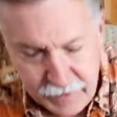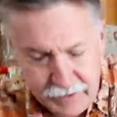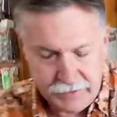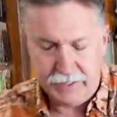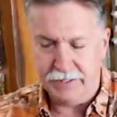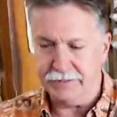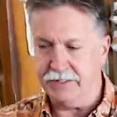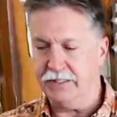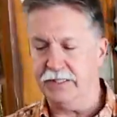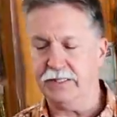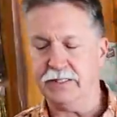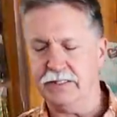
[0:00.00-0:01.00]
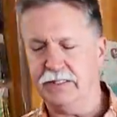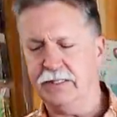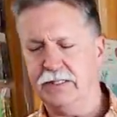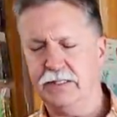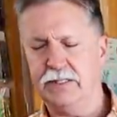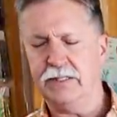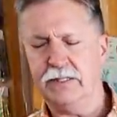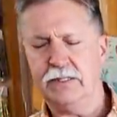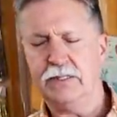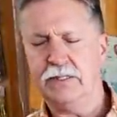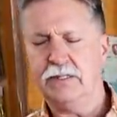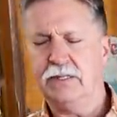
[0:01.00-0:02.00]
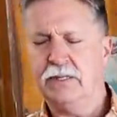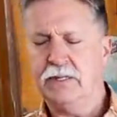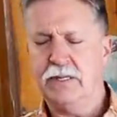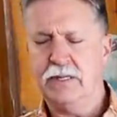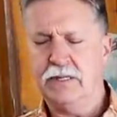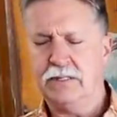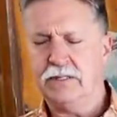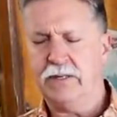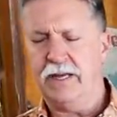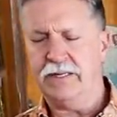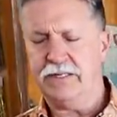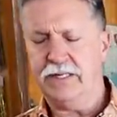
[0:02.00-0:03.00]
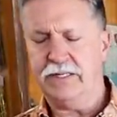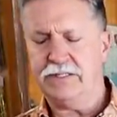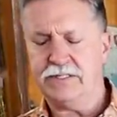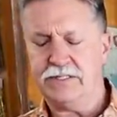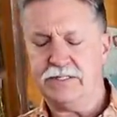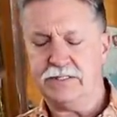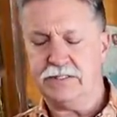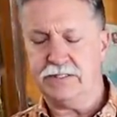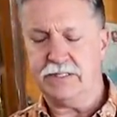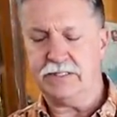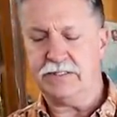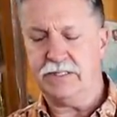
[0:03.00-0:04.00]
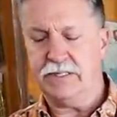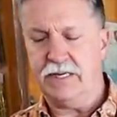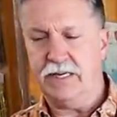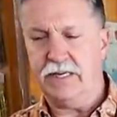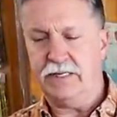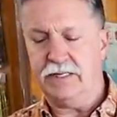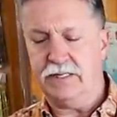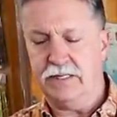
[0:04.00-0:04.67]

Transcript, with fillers: about 19, uh, 1968,